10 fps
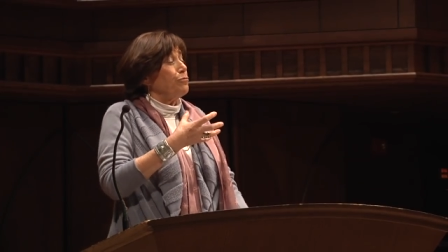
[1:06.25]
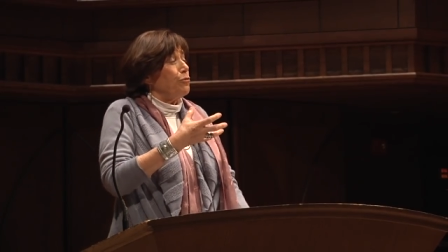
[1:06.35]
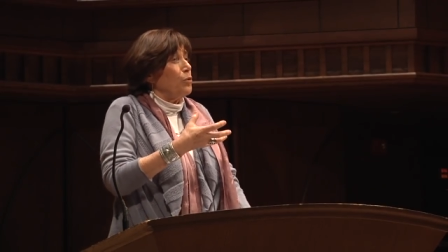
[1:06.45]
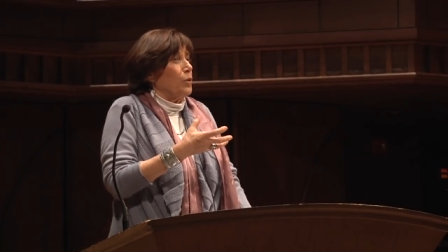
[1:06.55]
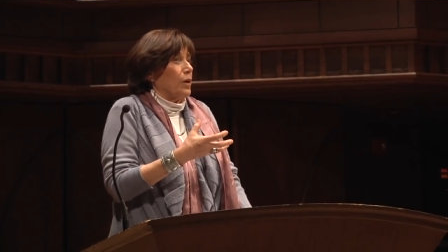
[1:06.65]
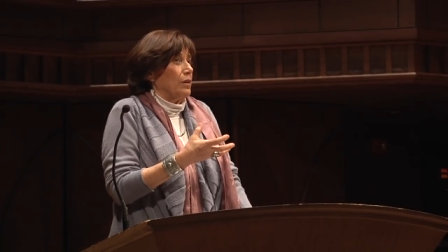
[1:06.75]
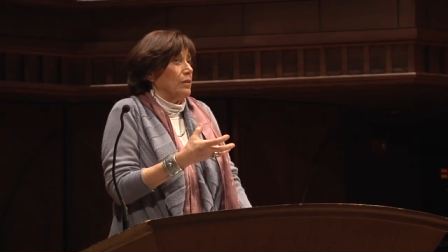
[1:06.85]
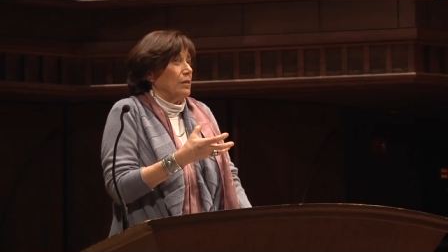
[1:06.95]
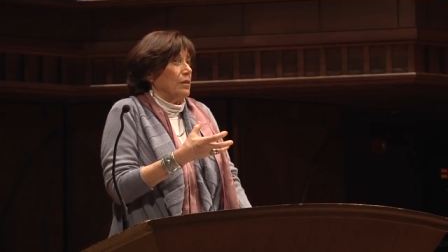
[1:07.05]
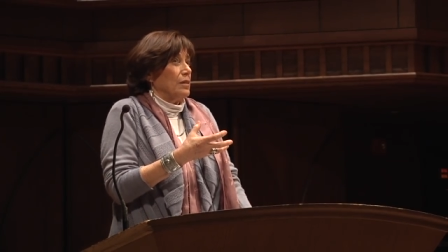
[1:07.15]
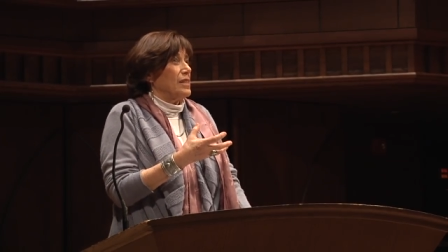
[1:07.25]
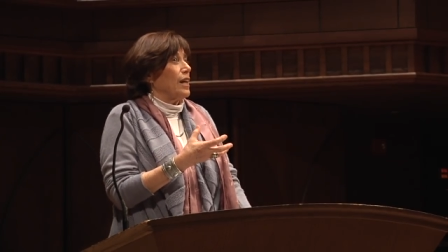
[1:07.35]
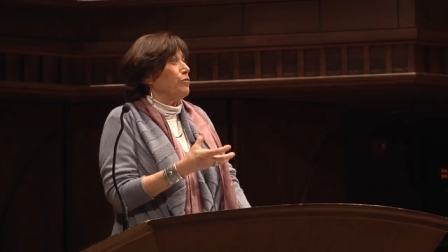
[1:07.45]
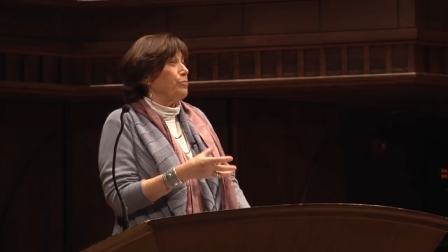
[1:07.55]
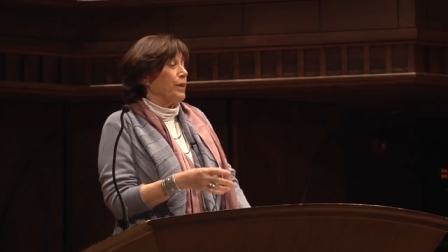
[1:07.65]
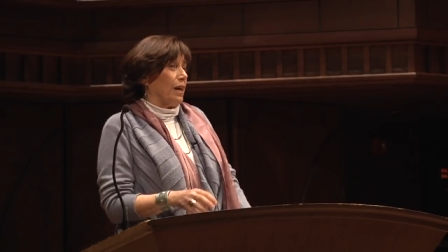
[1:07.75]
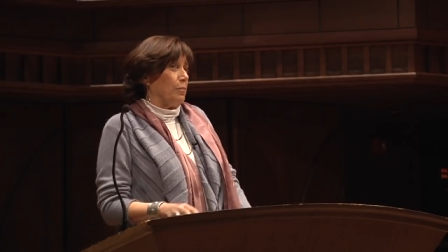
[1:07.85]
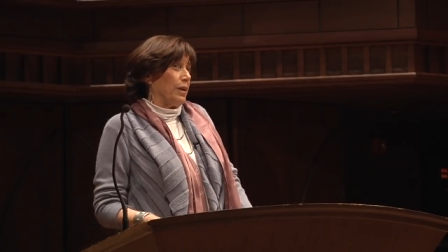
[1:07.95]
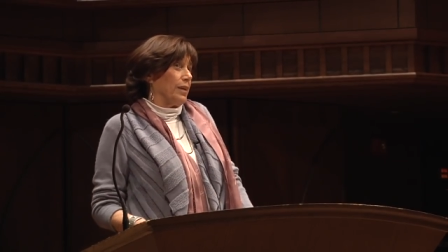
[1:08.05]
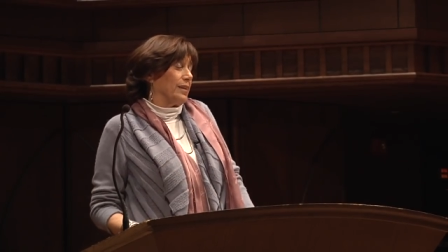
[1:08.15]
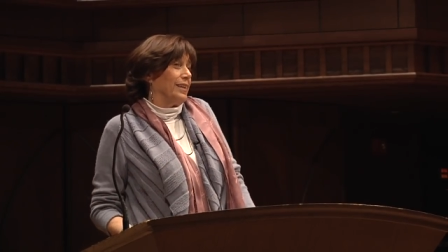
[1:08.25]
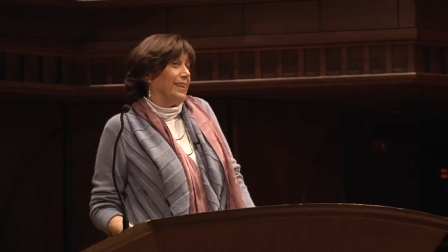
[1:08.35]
for self becoming.